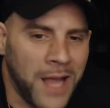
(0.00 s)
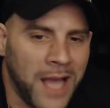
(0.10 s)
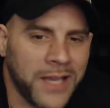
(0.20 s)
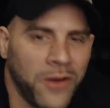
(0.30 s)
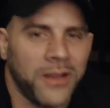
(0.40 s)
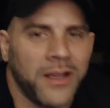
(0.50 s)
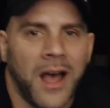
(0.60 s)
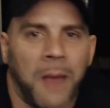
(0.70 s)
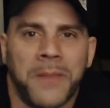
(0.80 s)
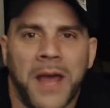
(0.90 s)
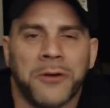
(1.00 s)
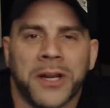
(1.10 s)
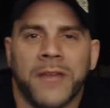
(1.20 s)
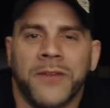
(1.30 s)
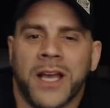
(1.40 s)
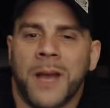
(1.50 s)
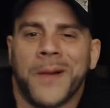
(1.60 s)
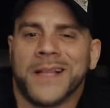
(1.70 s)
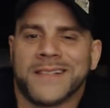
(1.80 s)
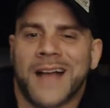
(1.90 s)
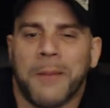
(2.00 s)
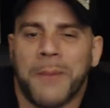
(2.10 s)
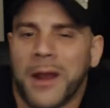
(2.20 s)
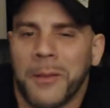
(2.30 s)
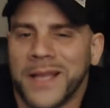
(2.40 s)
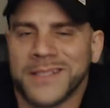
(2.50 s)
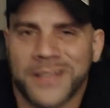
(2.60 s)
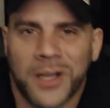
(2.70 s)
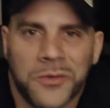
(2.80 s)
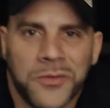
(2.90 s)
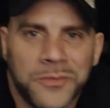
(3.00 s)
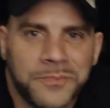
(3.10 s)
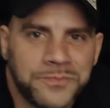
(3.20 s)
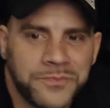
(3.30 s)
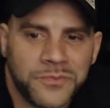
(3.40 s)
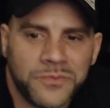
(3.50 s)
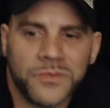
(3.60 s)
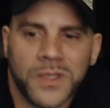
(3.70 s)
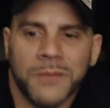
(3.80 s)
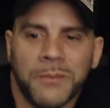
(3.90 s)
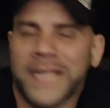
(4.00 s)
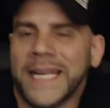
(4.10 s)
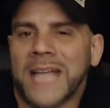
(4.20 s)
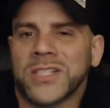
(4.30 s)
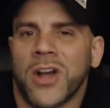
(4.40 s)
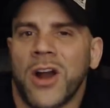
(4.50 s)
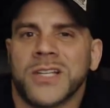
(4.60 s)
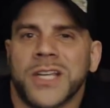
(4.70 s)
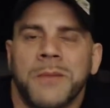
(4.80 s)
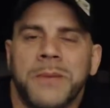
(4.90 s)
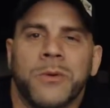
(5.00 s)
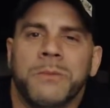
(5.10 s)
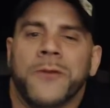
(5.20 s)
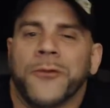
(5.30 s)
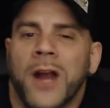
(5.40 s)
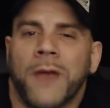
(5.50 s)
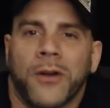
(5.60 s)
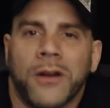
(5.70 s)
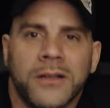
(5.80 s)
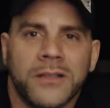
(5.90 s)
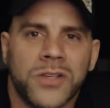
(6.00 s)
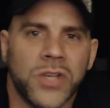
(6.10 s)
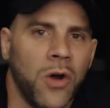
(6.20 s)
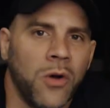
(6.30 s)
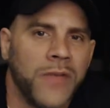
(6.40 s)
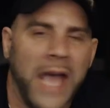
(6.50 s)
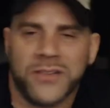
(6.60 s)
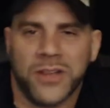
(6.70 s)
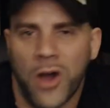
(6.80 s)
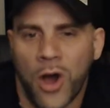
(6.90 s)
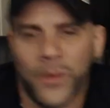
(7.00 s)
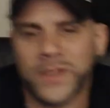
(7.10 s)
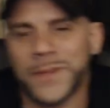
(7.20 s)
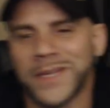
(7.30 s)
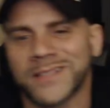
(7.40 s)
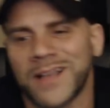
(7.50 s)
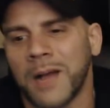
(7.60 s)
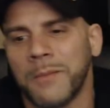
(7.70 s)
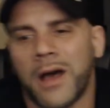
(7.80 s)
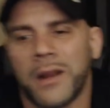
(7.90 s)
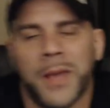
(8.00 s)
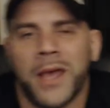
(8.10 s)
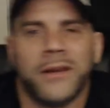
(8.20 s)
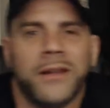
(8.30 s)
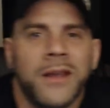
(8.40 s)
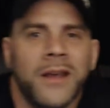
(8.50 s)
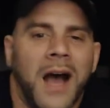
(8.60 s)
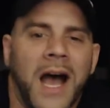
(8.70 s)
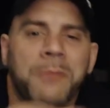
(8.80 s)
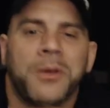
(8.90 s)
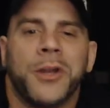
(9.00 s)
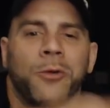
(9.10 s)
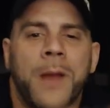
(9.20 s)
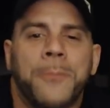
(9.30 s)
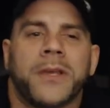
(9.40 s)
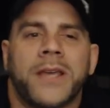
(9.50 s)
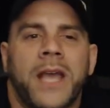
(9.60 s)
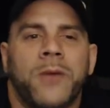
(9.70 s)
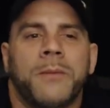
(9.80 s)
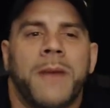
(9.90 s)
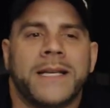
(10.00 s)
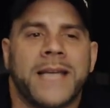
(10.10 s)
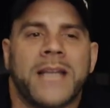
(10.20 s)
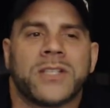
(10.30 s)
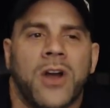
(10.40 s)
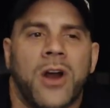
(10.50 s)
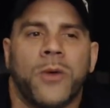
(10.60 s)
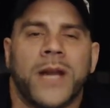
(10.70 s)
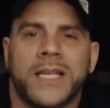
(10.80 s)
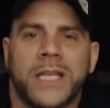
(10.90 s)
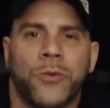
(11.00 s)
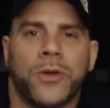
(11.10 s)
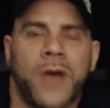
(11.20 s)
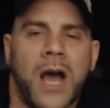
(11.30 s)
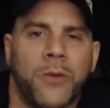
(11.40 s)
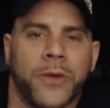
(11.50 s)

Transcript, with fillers: not going. I'm never giving up on stock bottom end stuff. My dad's car is going to be with me forever, so that's going to always be a stock bottom end. I'm going to replicate with my dad's car what I did with Hot